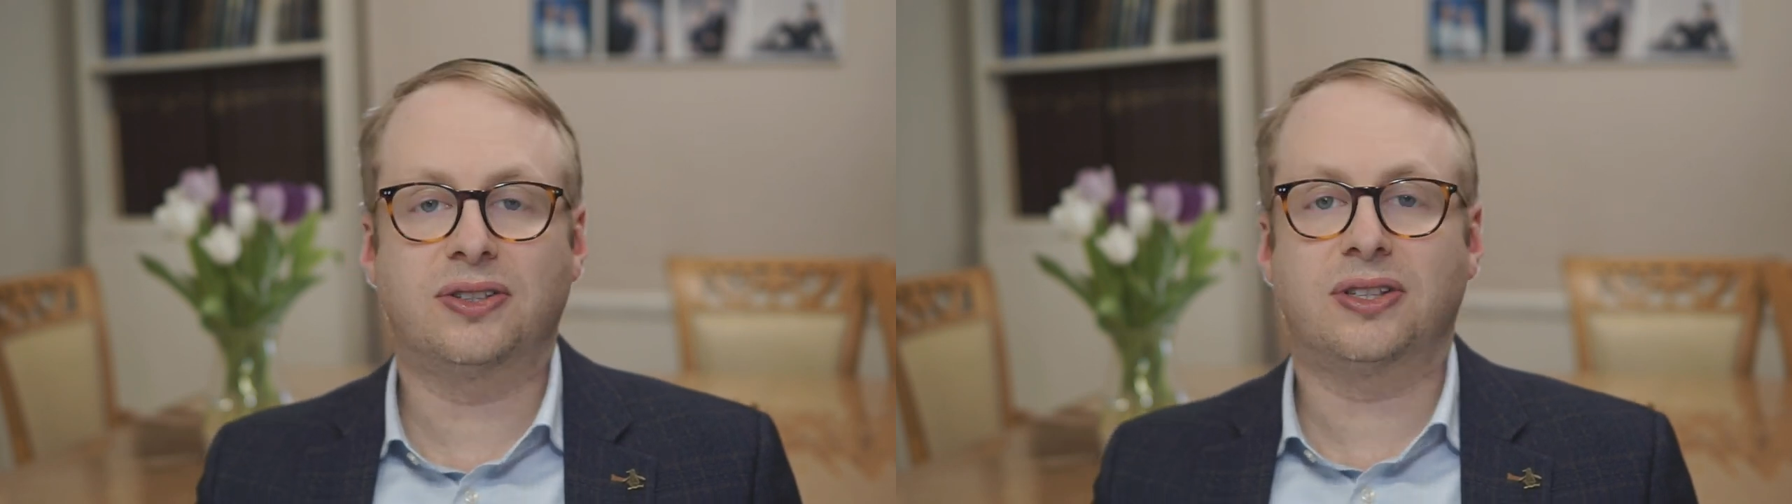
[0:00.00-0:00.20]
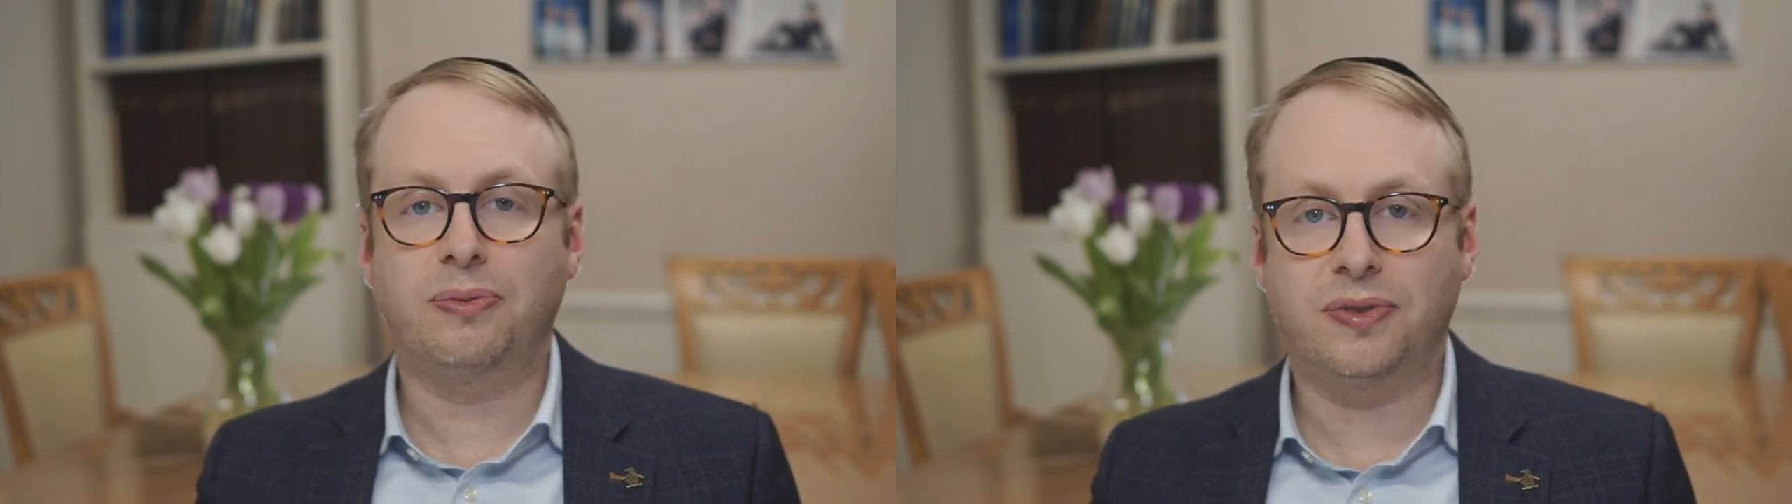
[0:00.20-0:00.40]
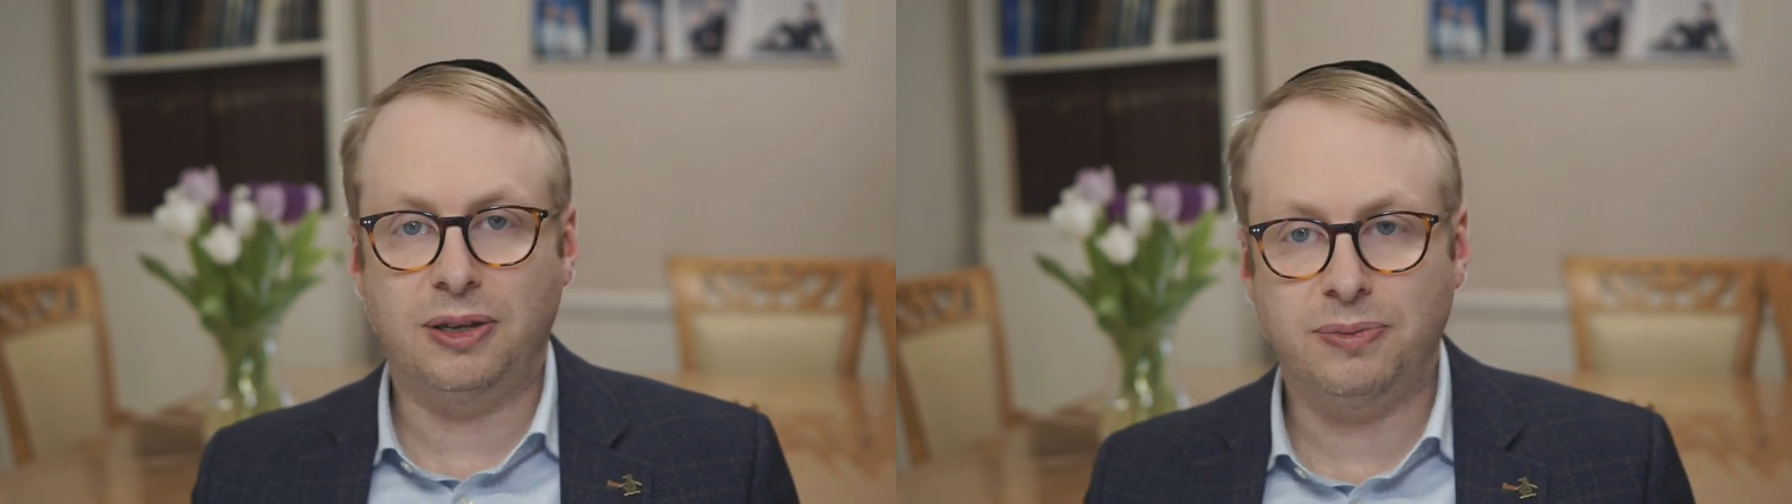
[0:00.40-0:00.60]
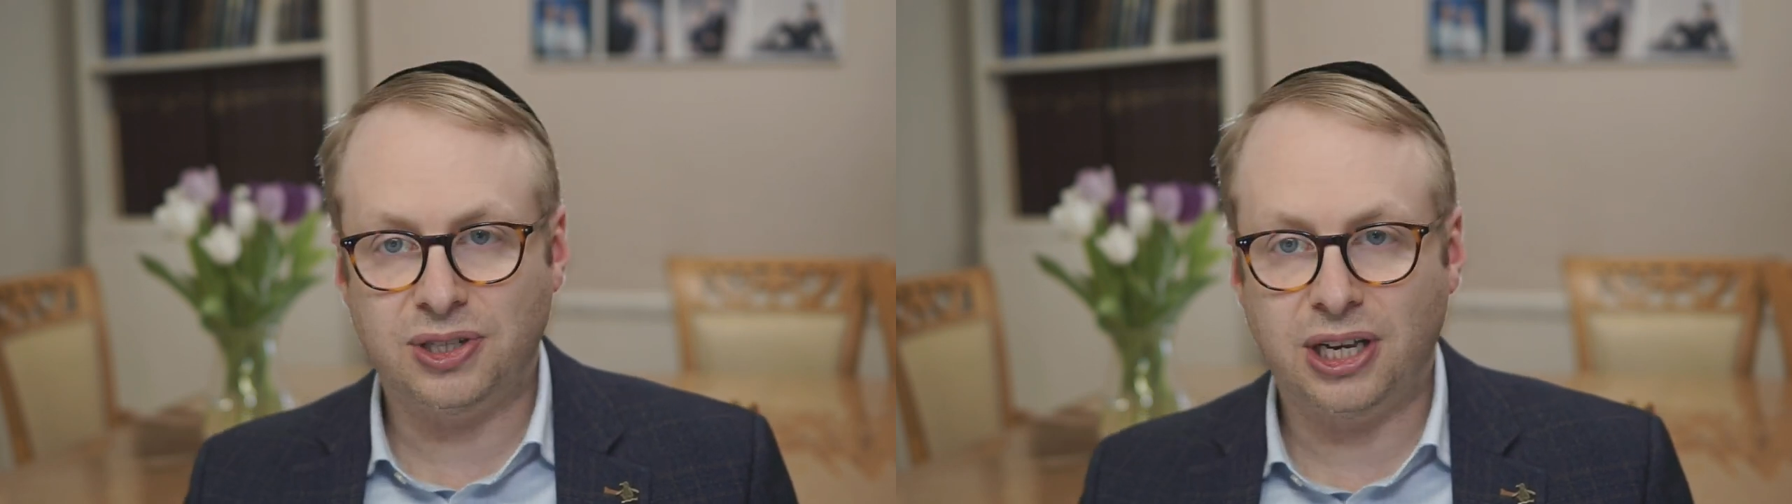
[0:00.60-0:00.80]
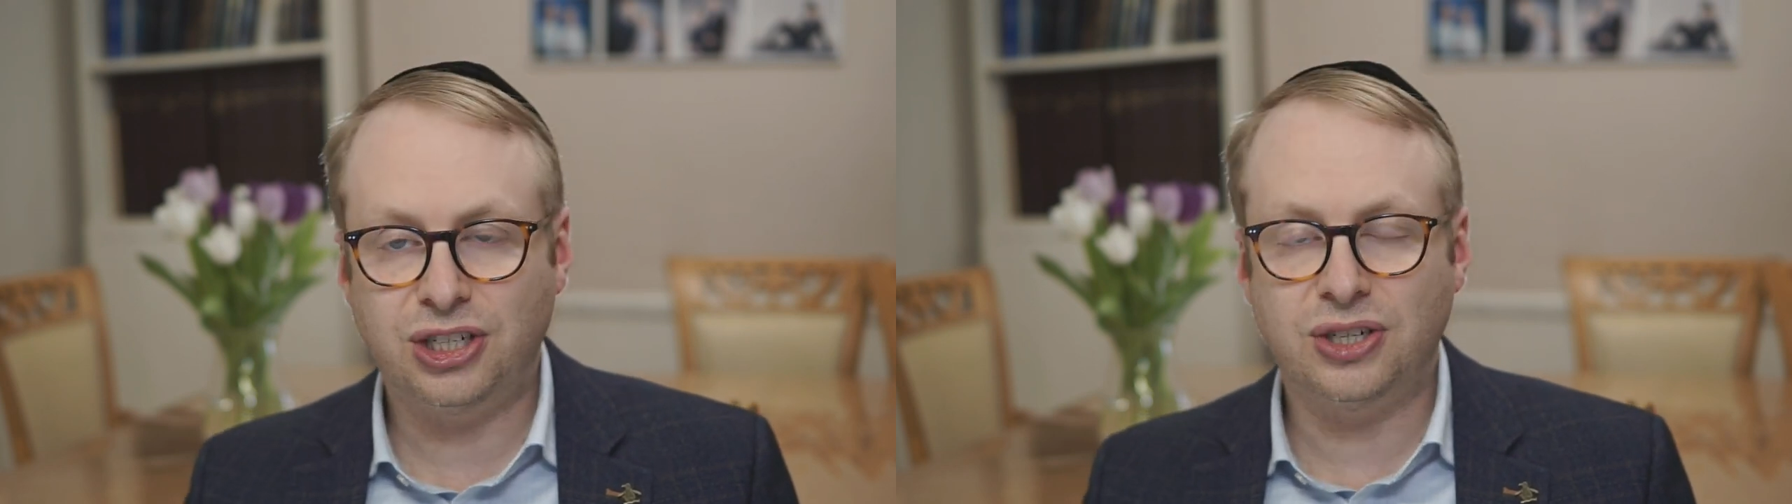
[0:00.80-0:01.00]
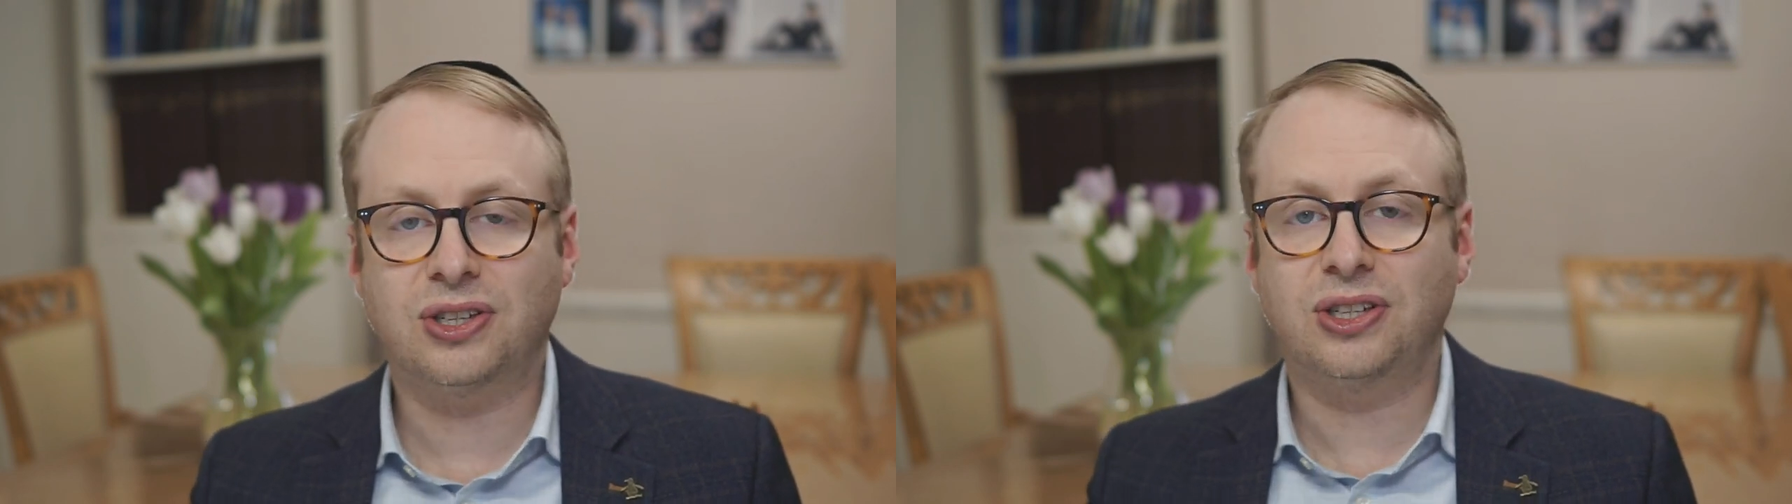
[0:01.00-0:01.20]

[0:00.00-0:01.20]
some of the limitations